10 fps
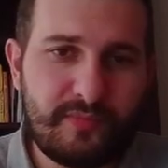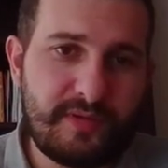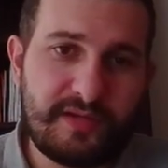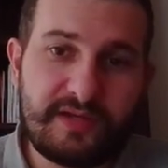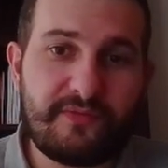
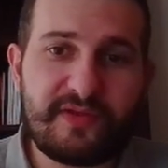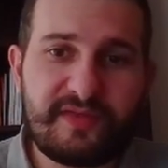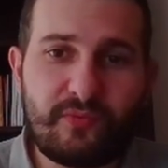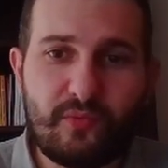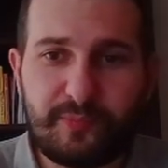and
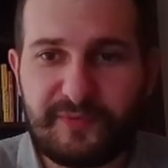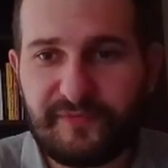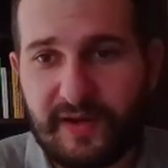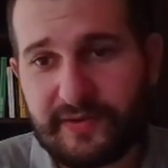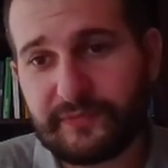everything would be
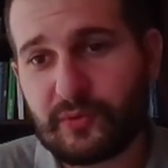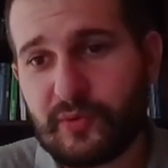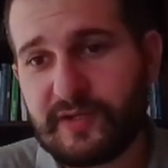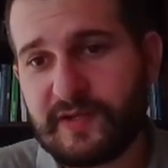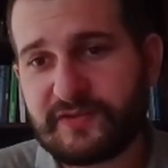fine. After queen
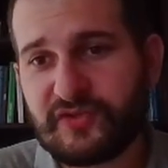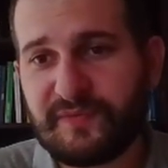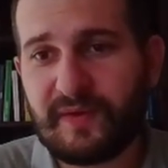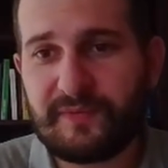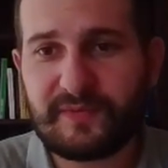takes
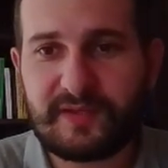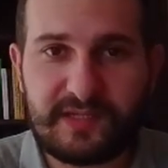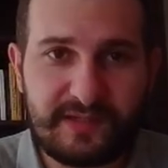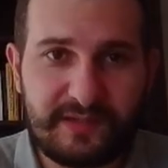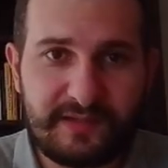g5, king